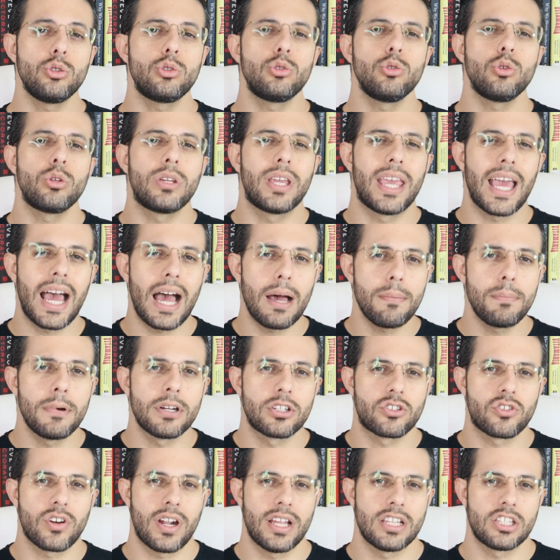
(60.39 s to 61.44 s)
due to
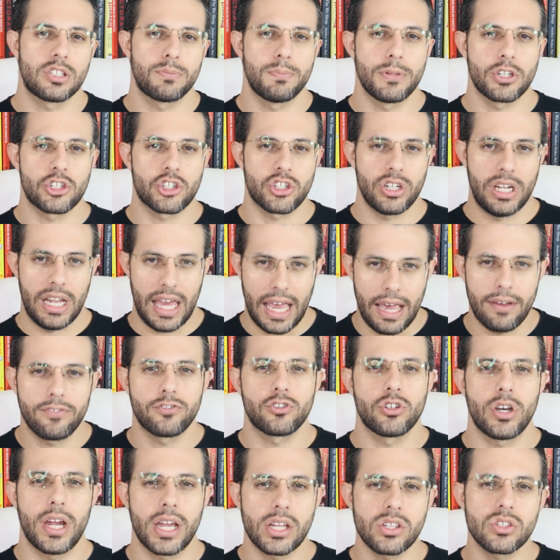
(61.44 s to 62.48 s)
GABA transmission
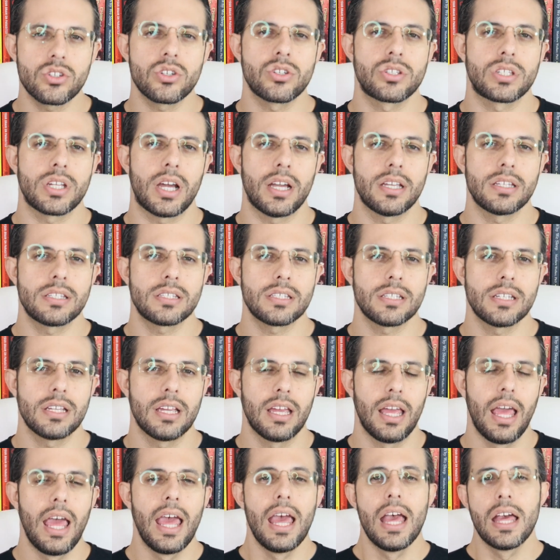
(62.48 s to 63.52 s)
after exercise.
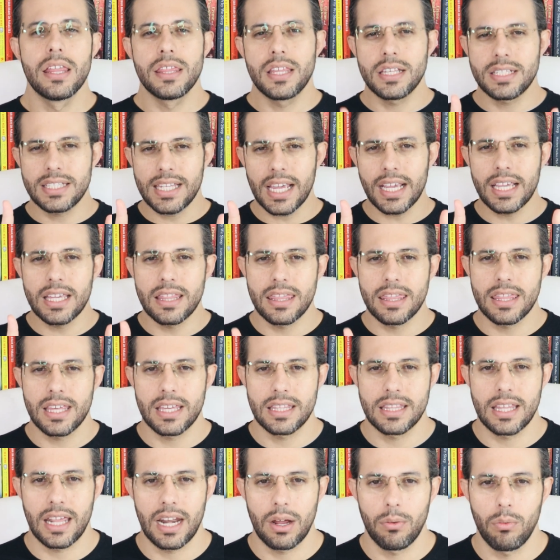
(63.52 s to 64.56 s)
The second
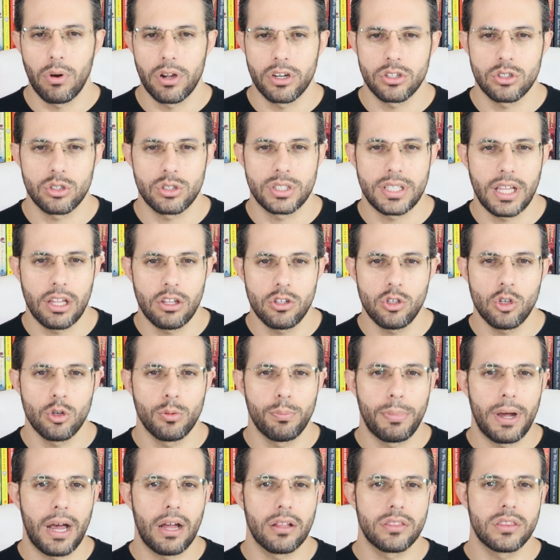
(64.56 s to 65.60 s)
thing that I wanted to tell you
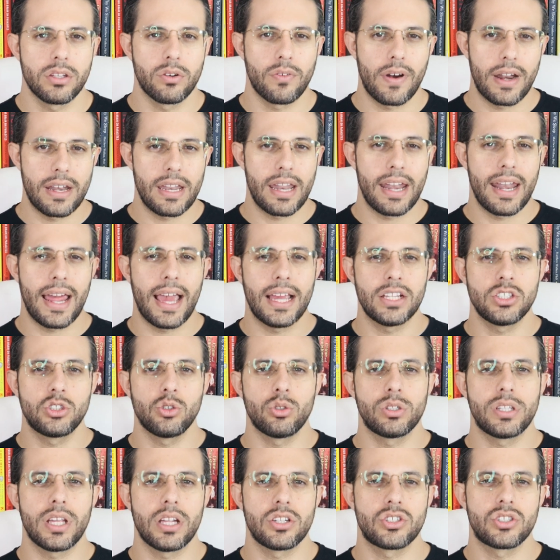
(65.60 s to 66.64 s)
about the
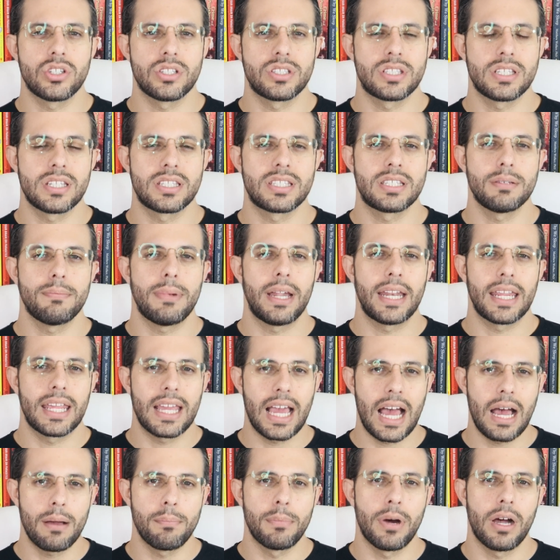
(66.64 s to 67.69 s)
renin-angiotensin system and
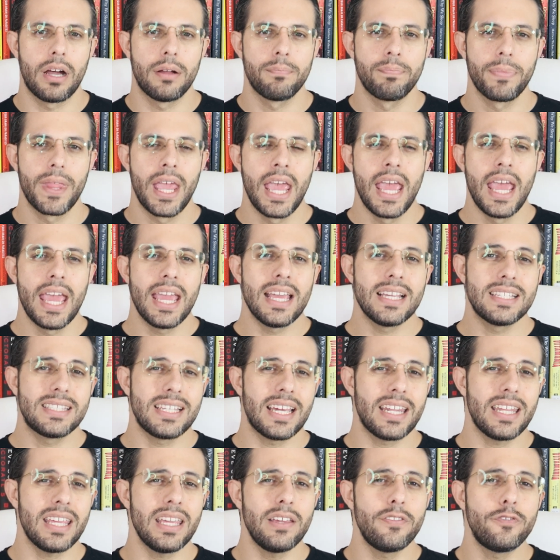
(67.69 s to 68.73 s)
GABA is
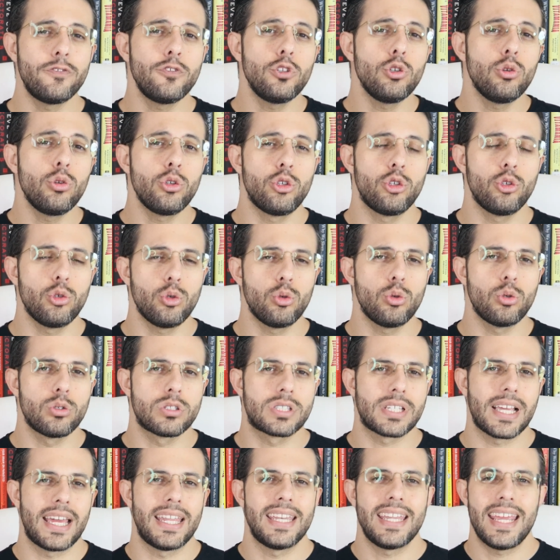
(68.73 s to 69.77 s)
that if you
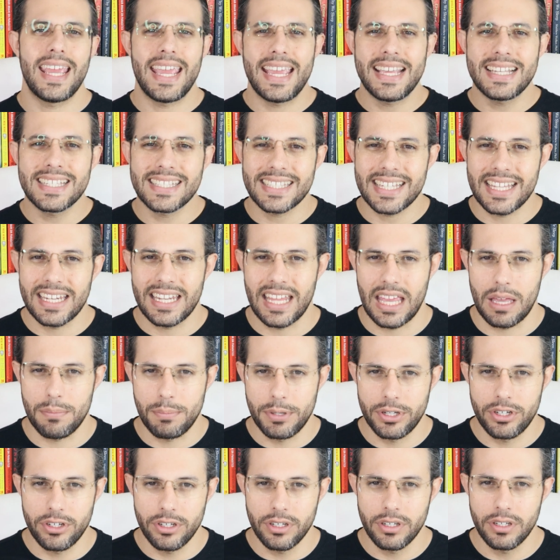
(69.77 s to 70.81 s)
use an ACE
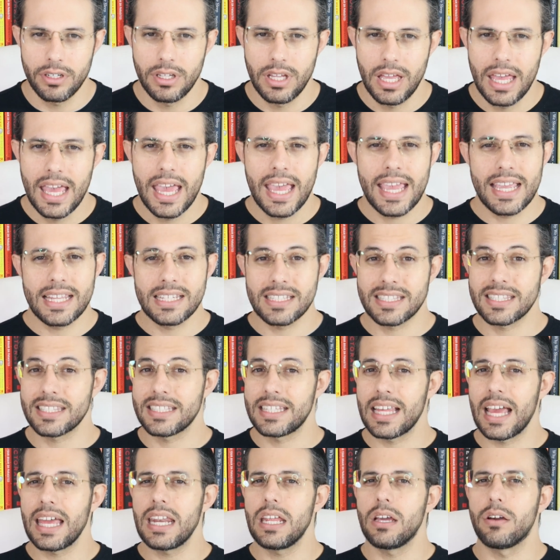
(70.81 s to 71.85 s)
inhibitor
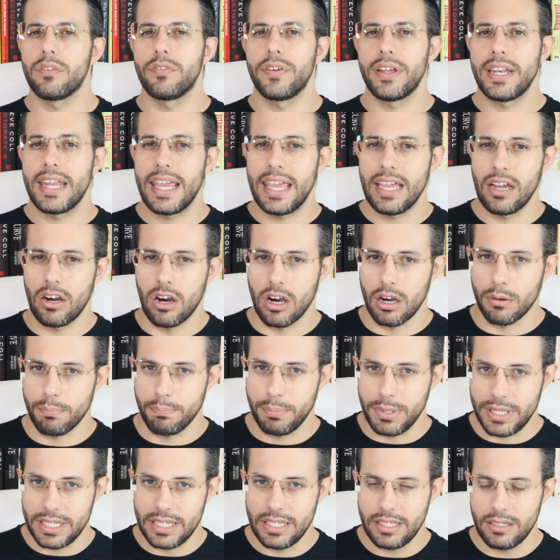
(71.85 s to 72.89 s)
instead of an
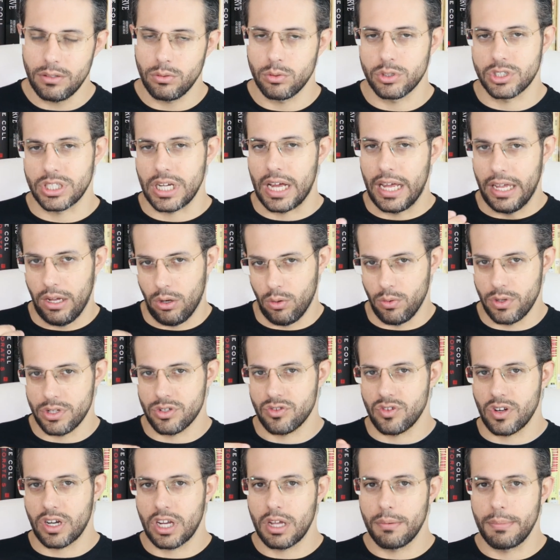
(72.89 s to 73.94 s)
ARB, which I
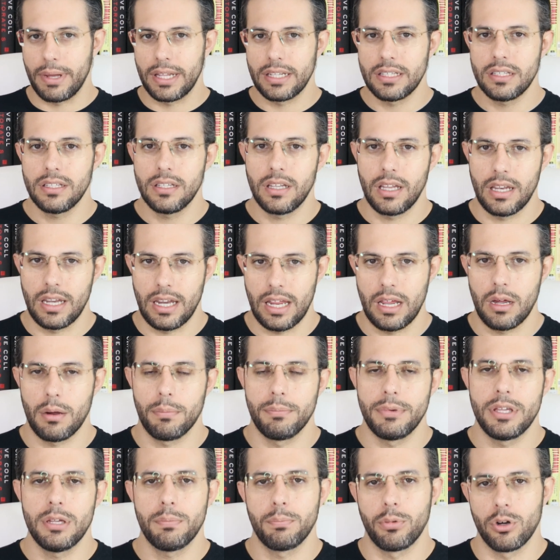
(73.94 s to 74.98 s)
always recommend, an
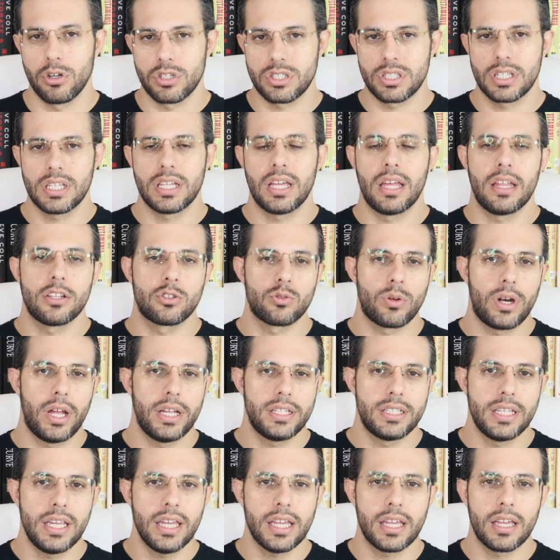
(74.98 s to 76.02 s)
ARB personally, that's what
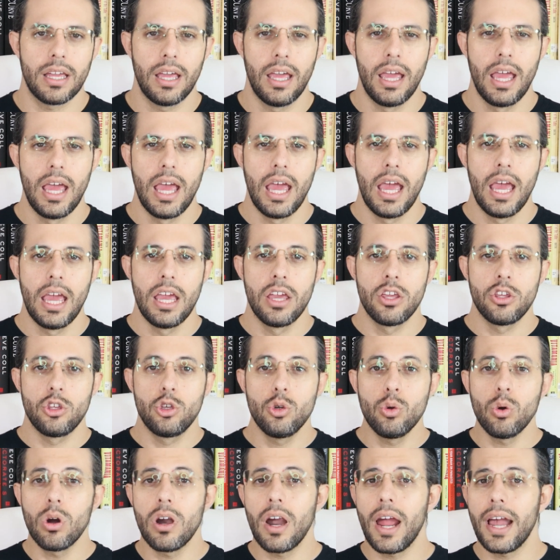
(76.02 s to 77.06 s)
I take,
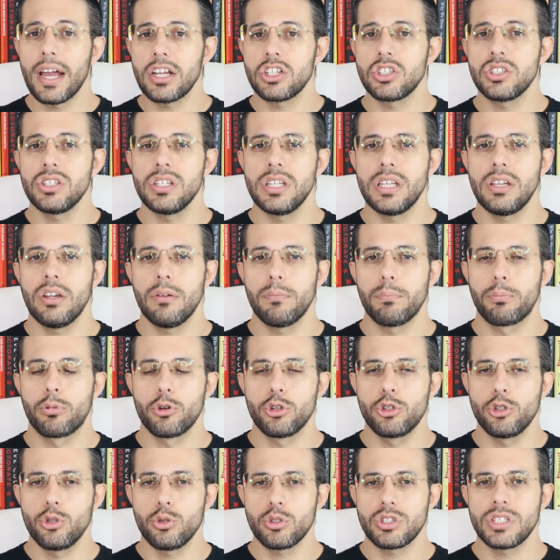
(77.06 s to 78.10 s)
you are actually
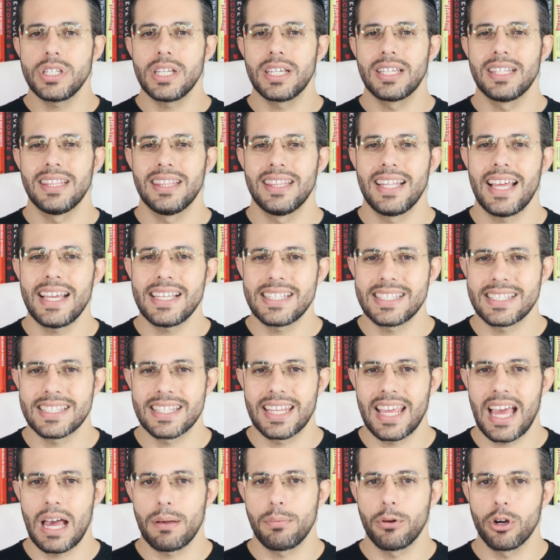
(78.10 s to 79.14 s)
producing less
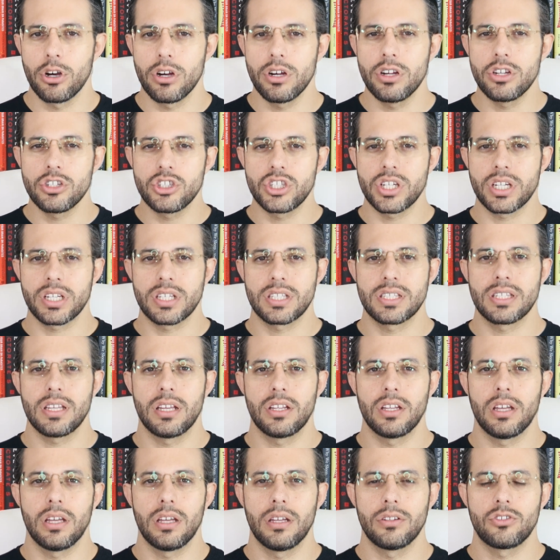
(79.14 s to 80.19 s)
GABAergic
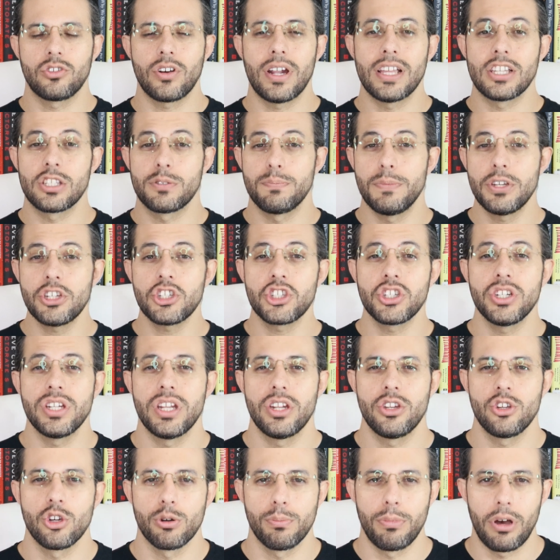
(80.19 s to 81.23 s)
uh, transmission
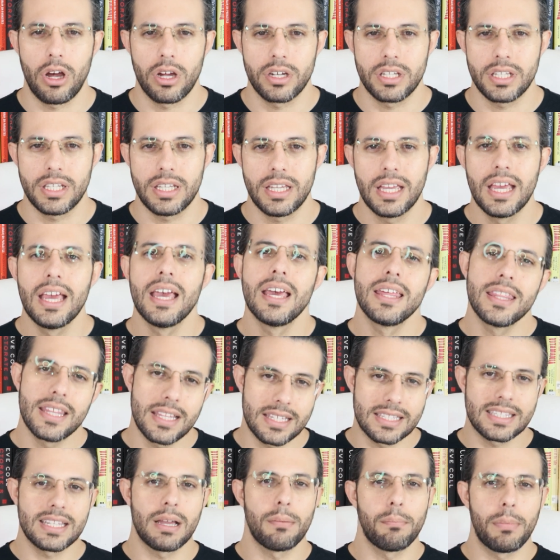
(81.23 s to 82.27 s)
in your body
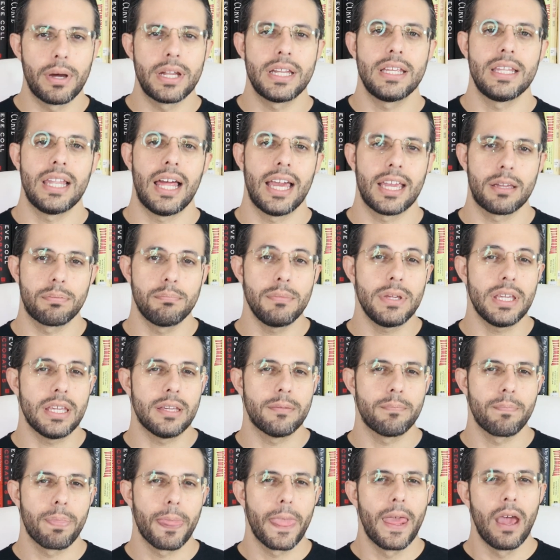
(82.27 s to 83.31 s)
than somebody like
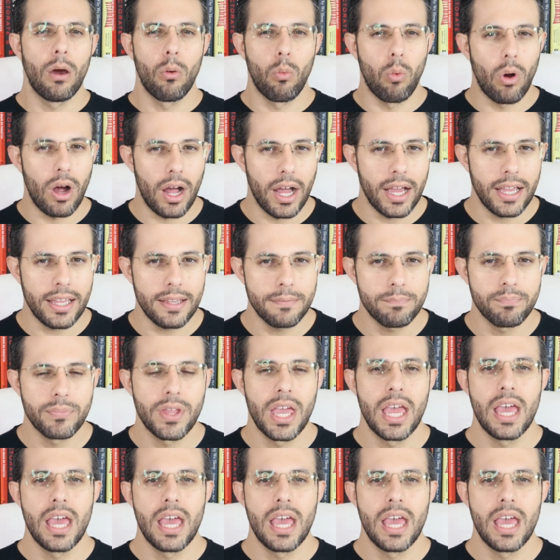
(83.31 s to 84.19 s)
me. Why?